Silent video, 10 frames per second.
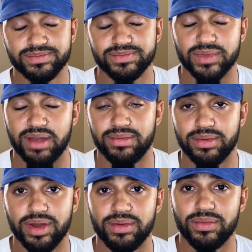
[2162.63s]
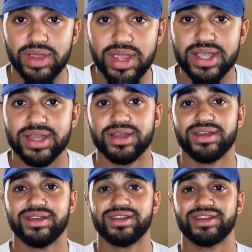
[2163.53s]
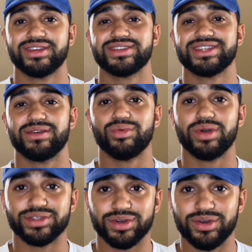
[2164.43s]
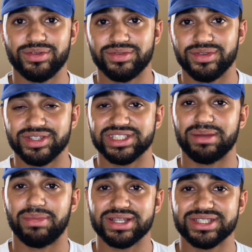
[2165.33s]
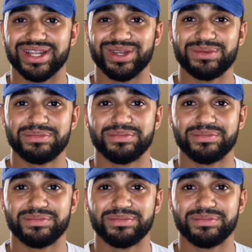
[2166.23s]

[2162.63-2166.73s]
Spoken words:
Have a great week. Shavua Tov. Shabbat Shalom.